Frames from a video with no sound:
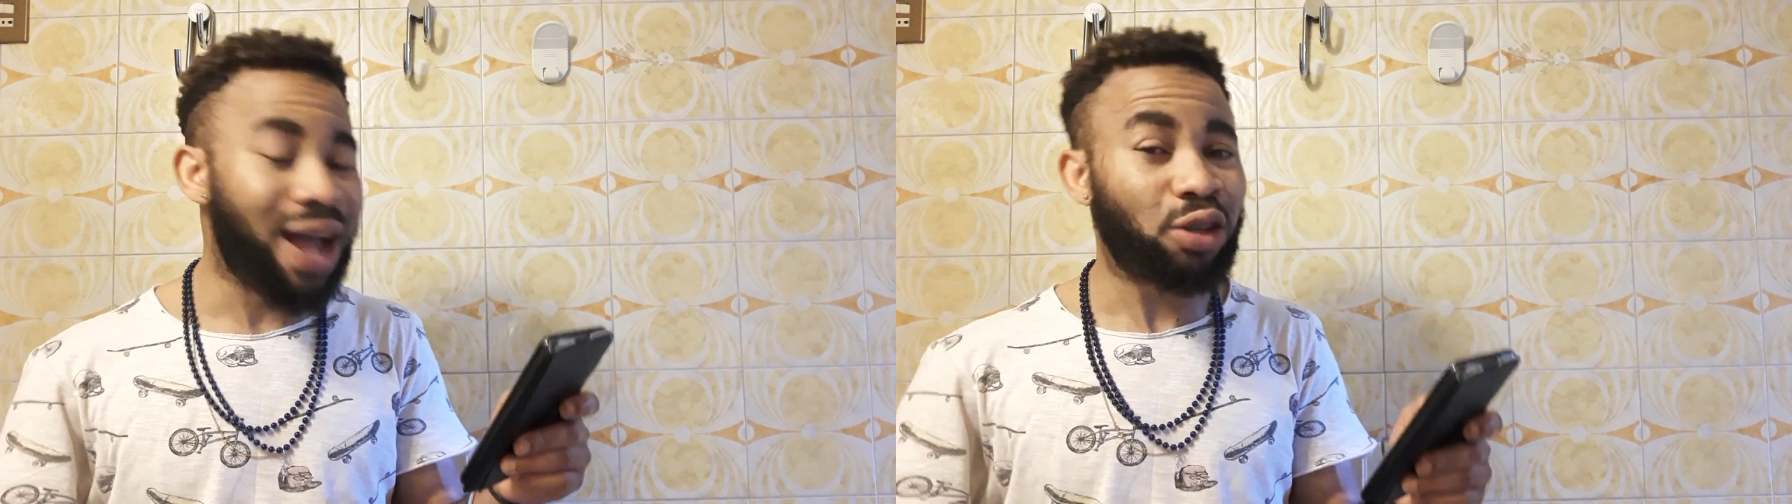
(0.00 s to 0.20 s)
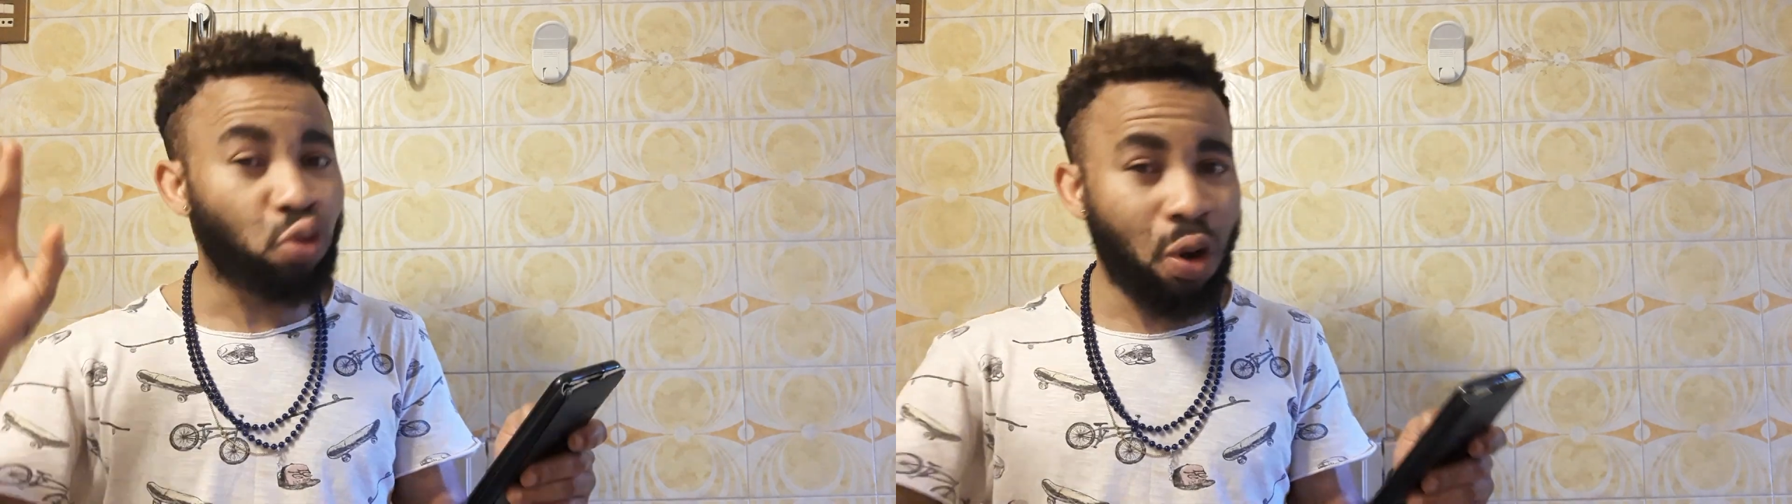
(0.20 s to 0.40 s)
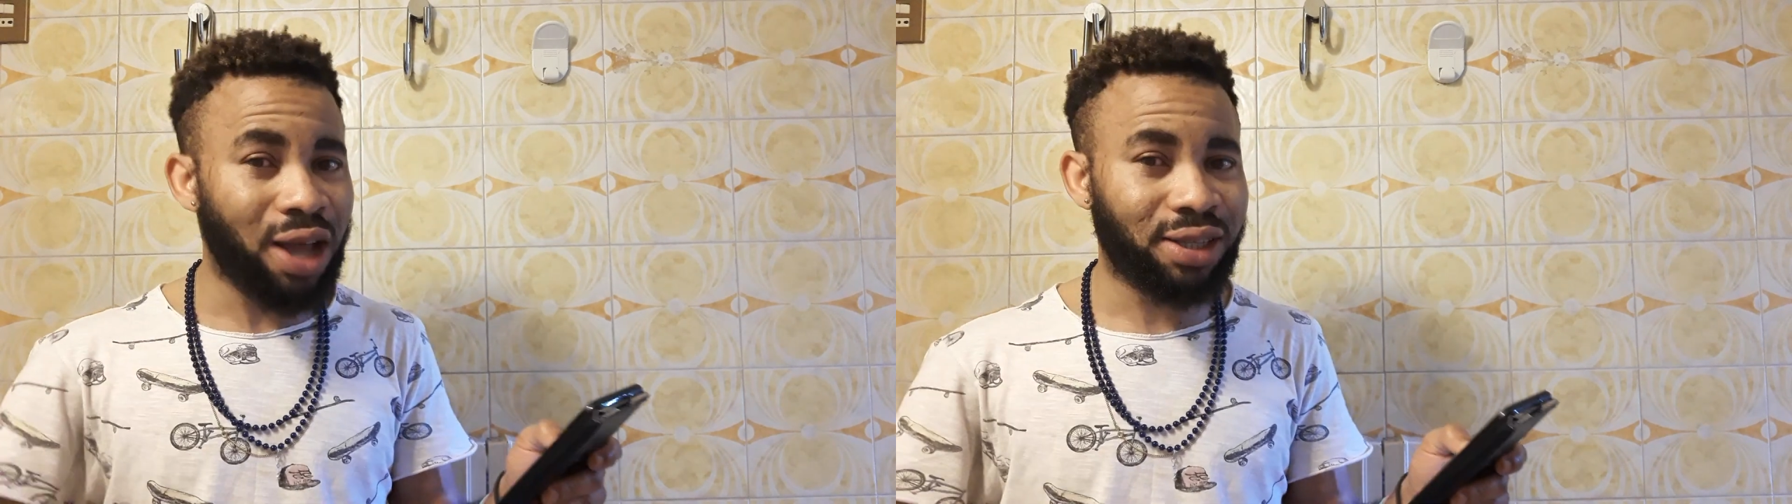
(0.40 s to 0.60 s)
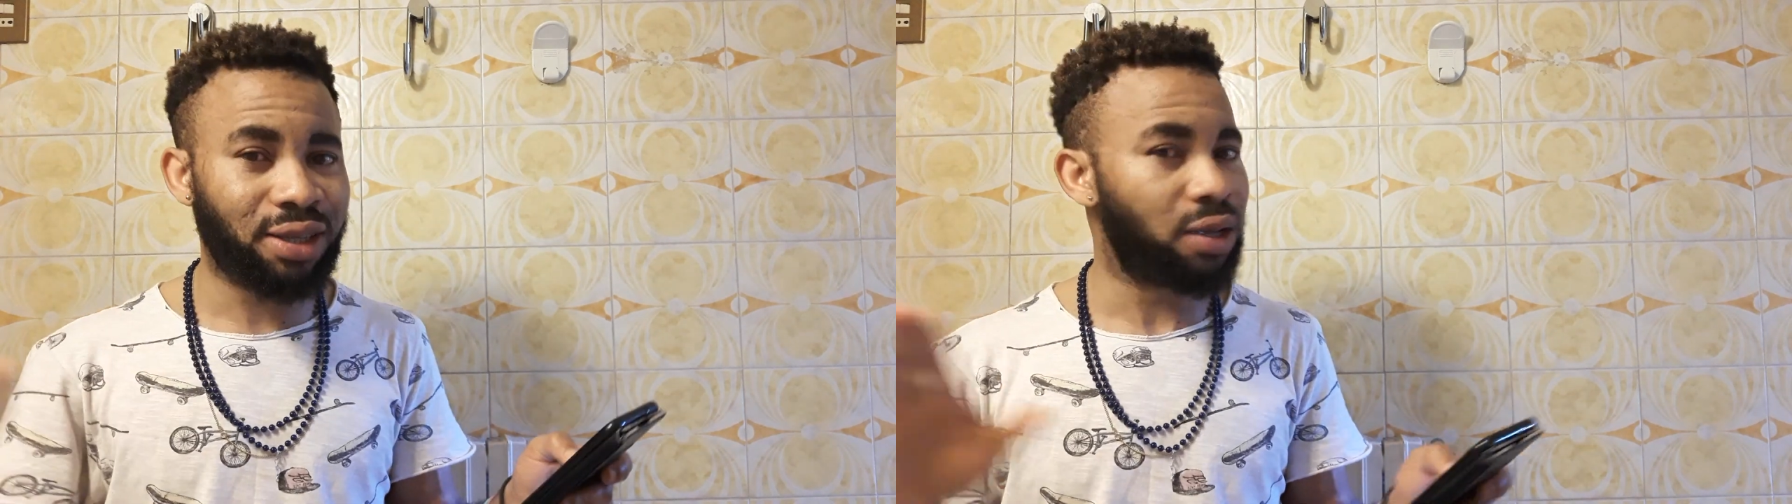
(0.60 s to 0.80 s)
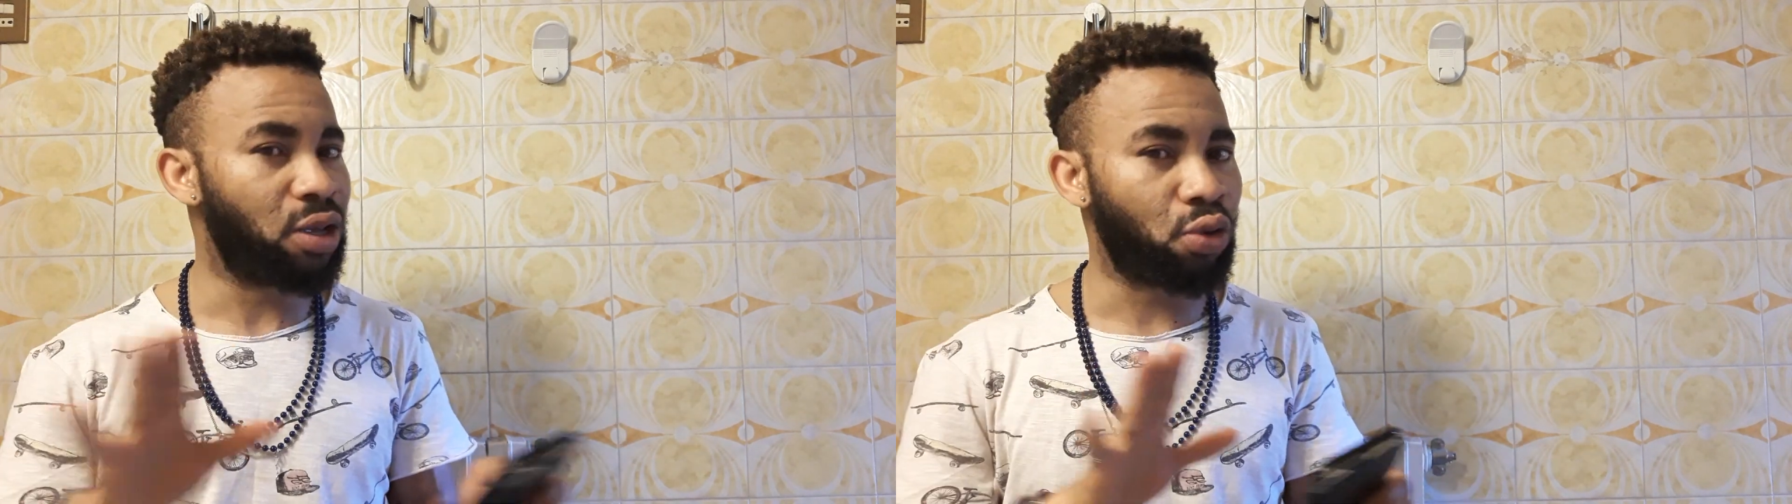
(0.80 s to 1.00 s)
at
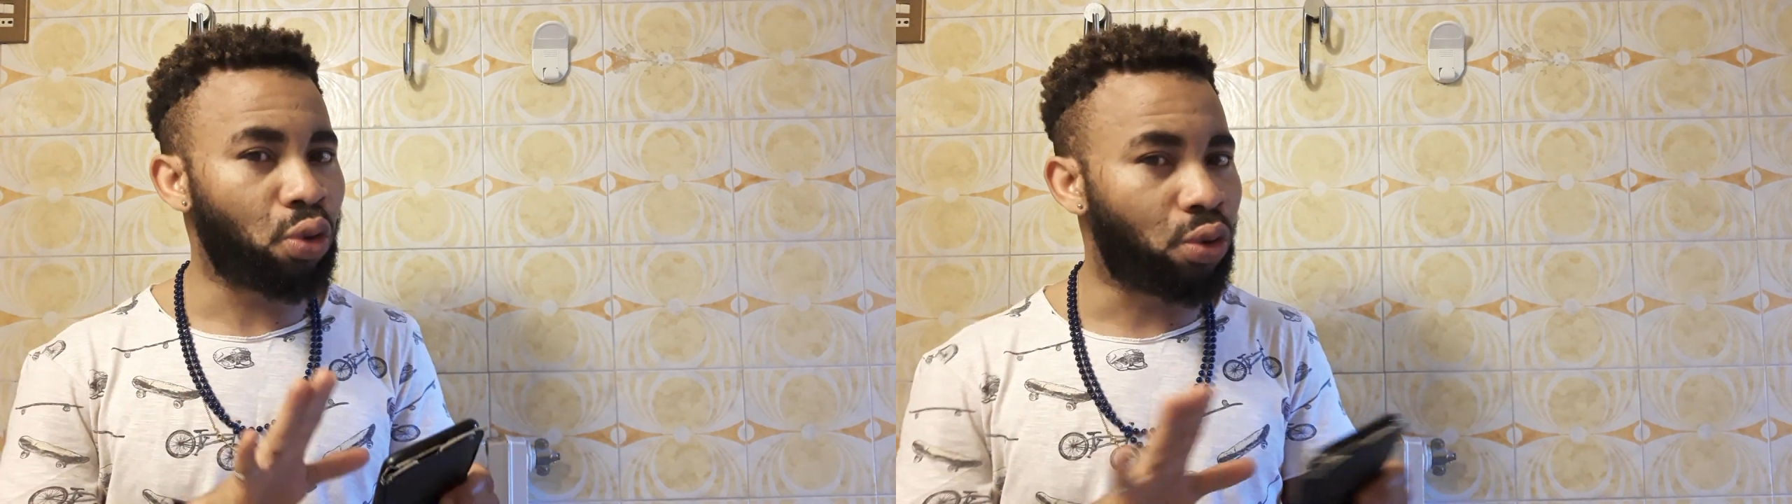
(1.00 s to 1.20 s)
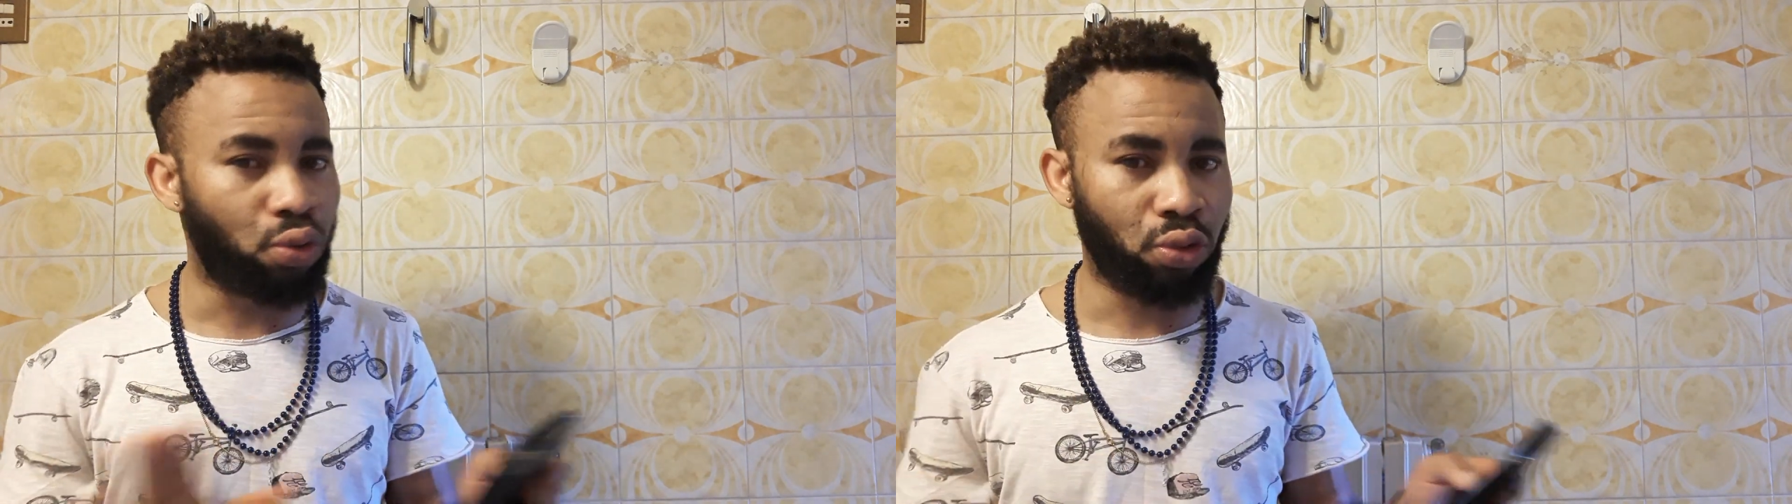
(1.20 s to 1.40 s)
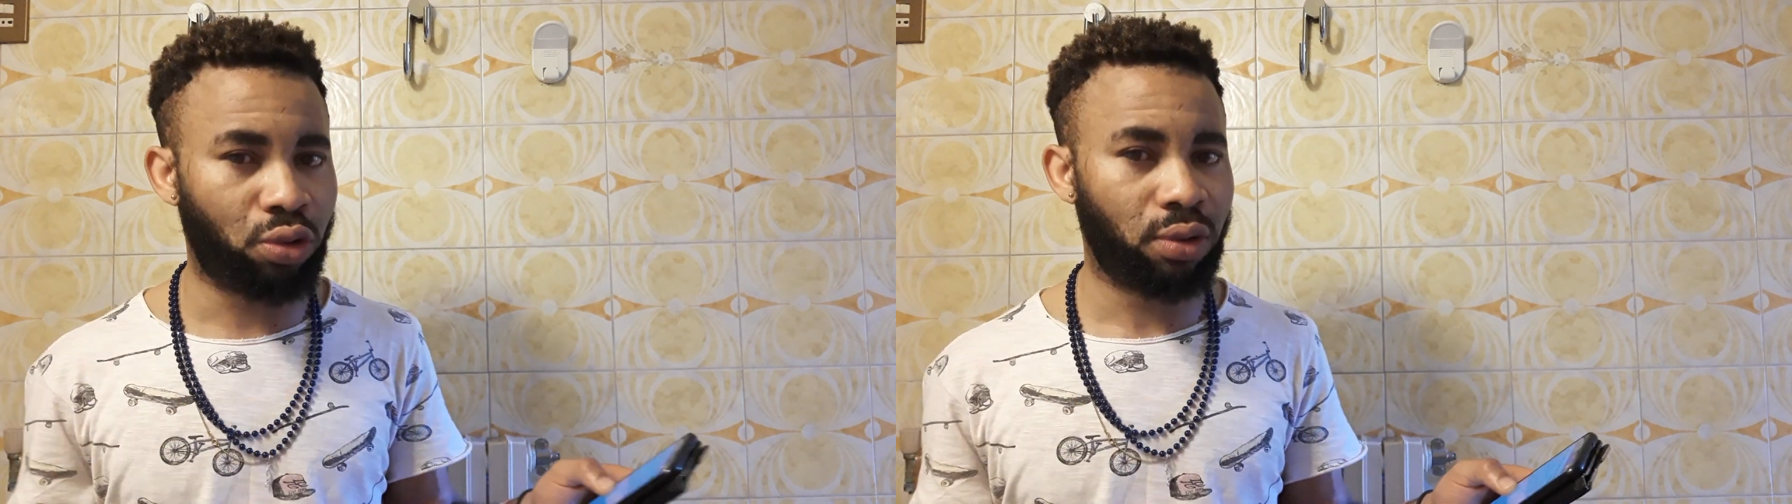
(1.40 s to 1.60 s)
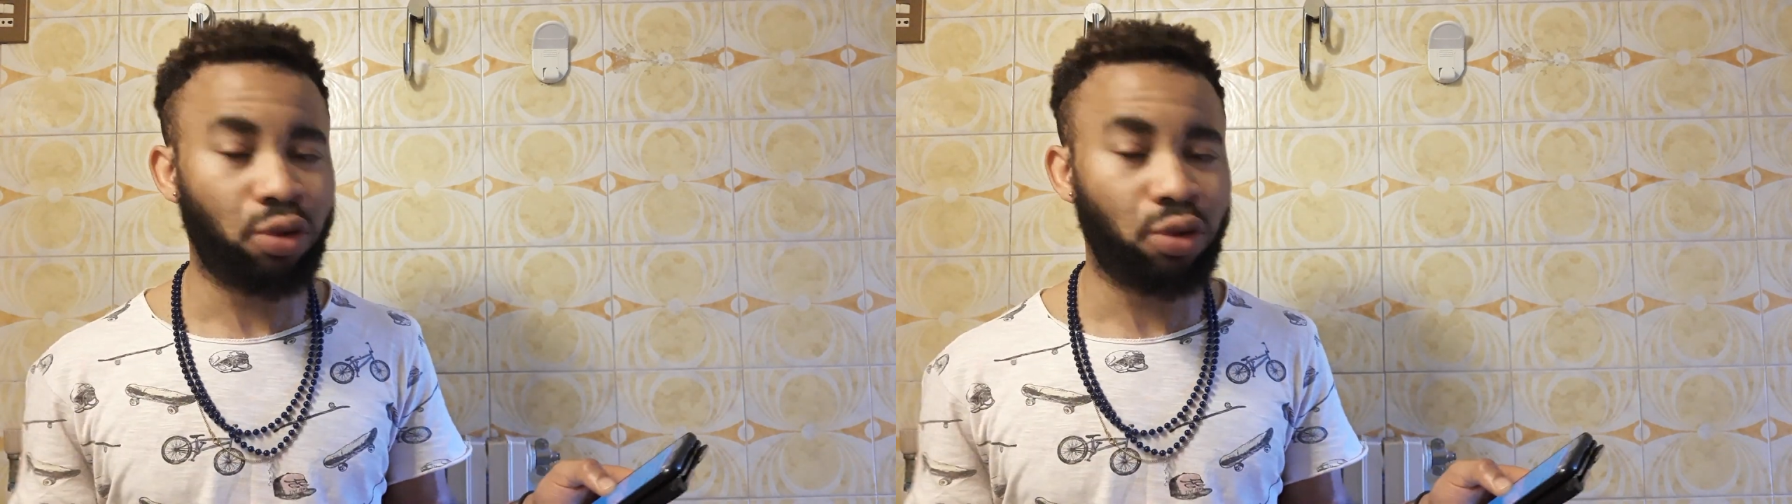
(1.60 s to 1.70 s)
once, no good.